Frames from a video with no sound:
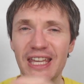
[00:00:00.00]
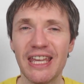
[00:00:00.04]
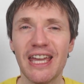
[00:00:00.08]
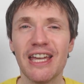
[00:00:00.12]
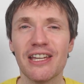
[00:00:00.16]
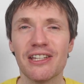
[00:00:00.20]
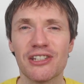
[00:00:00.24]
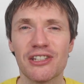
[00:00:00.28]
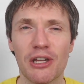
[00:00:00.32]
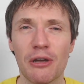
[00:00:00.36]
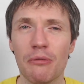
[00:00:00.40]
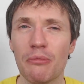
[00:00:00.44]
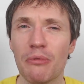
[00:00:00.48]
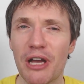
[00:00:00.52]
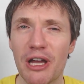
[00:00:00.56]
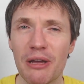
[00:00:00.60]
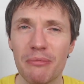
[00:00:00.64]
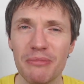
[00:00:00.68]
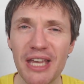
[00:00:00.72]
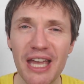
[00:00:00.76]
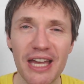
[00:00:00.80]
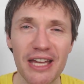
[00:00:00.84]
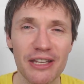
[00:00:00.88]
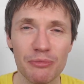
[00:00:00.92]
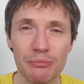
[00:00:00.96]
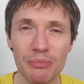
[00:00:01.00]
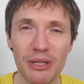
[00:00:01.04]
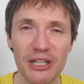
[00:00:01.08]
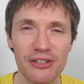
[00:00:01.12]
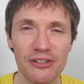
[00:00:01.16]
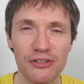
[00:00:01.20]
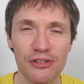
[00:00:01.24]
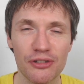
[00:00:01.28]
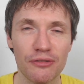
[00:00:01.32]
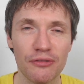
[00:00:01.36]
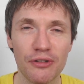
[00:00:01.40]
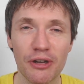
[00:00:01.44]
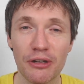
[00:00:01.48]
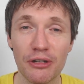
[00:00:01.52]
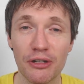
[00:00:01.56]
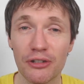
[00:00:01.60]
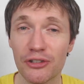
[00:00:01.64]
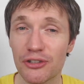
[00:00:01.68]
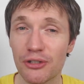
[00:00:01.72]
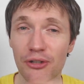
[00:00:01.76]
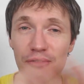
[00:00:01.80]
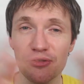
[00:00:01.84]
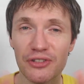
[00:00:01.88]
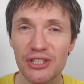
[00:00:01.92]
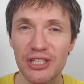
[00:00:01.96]
yeah, so yeah, there's plenty of stuff going
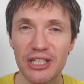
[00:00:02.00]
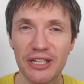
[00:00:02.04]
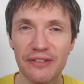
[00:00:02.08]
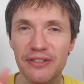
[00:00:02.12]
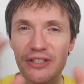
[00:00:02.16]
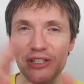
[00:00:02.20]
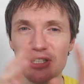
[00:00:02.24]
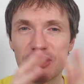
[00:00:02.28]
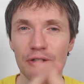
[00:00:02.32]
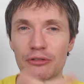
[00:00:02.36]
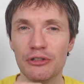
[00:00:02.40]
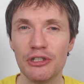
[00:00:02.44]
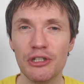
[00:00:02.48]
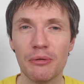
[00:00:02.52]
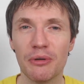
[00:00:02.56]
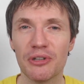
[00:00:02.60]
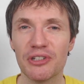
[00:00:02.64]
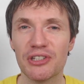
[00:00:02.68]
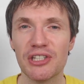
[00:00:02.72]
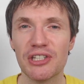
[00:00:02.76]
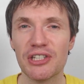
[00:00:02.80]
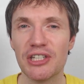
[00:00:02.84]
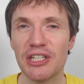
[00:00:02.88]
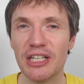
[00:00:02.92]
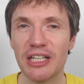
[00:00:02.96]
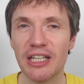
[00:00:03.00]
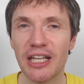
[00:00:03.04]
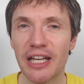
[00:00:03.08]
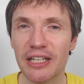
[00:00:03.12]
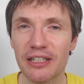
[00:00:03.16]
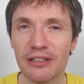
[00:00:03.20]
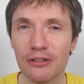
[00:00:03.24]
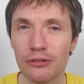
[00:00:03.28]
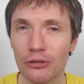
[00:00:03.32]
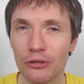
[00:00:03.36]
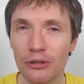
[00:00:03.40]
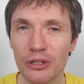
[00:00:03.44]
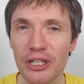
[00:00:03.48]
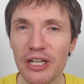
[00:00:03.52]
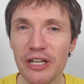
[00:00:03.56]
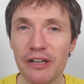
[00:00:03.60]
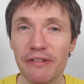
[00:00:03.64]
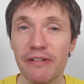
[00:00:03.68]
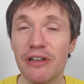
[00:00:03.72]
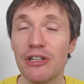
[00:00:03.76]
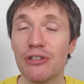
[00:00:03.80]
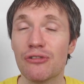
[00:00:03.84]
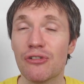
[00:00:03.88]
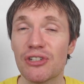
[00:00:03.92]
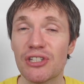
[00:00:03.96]
on. So obviously, if there's little nuances that you like or
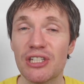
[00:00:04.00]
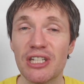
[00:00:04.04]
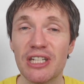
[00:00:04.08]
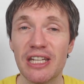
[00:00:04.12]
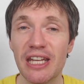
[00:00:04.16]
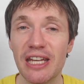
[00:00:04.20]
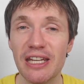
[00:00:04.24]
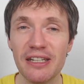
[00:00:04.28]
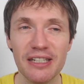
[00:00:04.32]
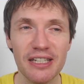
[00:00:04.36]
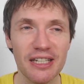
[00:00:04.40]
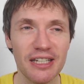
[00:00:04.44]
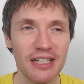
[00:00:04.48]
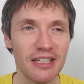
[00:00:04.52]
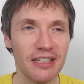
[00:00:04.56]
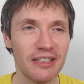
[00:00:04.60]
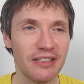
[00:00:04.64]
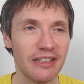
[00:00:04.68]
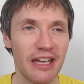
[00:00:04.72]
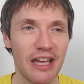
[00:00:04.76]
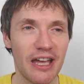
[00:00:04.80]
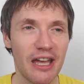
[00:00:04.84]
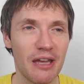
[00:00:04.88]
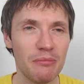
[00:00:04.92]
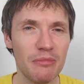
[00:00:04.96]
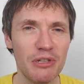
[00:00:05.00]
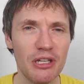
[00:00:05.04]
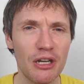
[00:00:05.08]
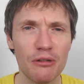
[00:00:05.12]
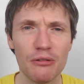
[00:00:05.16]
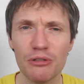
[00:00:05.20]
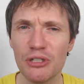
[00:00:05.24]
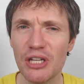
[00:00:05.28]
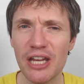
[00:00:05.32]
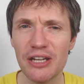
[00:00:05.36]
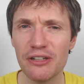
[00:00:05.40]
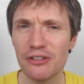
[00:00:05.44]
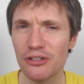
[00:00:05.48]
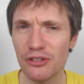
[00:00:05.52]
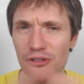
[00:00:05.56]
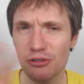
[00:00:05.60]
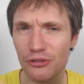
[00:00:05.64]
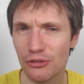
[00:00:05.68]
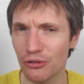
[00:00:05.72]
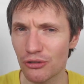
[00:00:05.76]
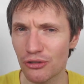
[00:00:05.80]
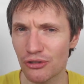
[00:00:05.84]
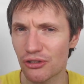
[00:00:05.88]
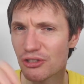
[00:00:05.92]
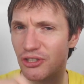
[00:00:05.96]
are interested in, you know, yeah,
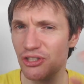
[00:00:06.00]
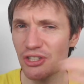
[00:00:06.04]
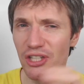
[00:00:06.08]
just